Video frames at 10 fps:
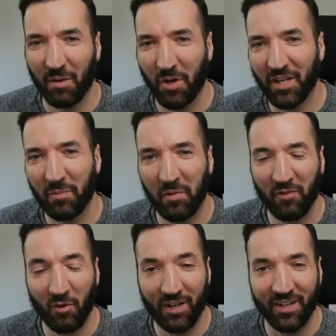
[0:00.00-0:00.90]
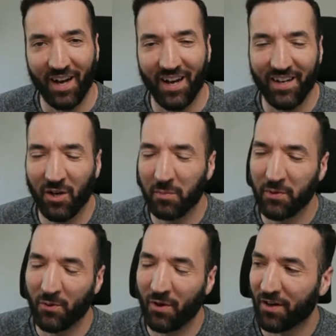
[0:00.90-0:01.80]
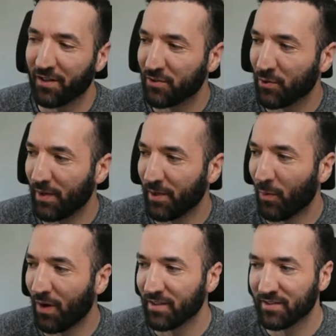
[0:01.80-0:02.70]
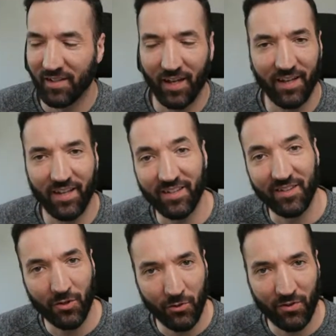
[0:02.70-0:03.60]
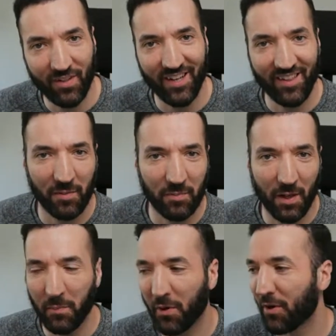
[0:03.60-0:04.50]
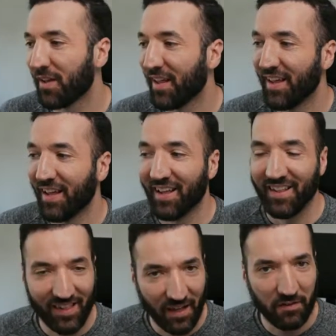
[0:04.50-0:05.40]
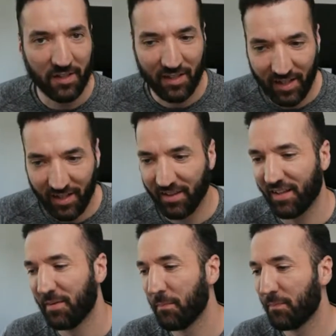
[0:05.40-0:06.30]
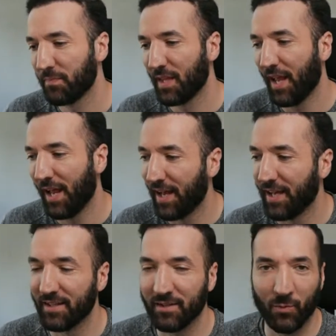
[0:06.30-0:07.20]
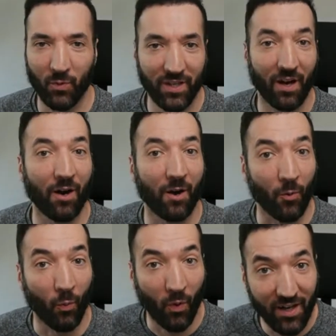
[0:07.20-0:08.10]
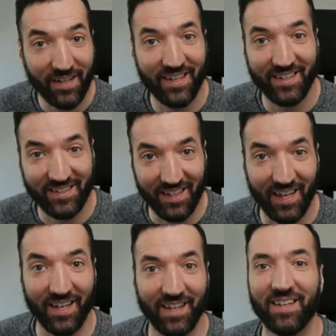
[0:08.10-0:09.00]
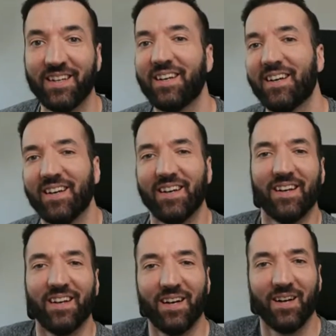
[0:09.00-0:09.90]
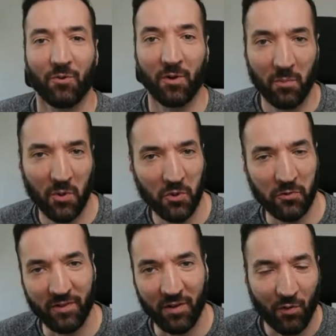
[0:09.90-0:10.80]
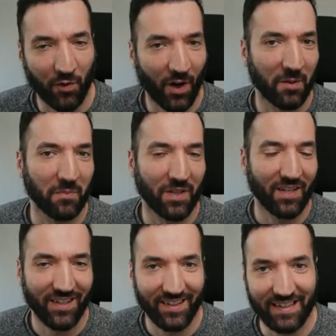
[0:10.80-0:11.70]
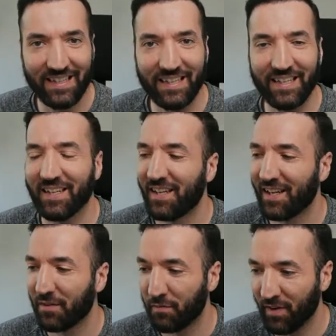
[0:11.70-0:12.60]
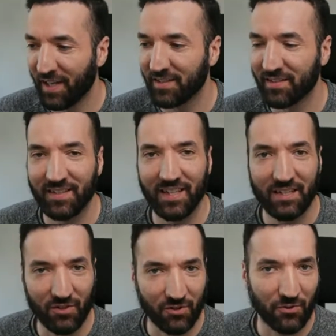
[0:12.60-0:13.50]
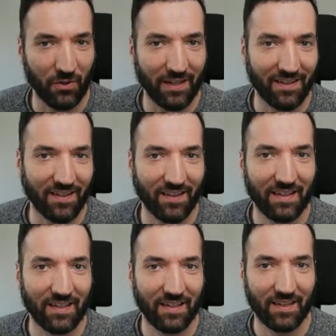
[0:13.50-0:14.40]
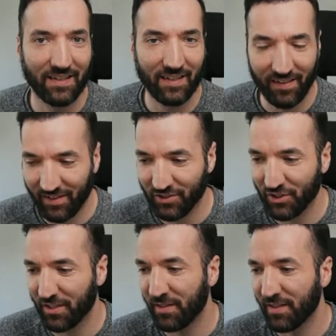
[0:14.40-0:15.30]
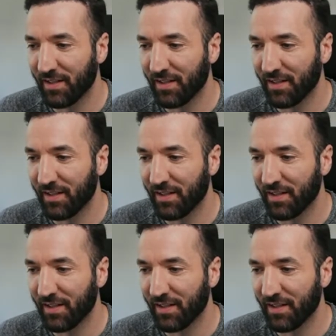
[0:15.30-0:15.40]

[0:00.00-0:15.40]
alaikum, everyone. I hope you are doing well. Today is Tuesday, September 17th, and we are one day removed from the Fed's interest rate decision,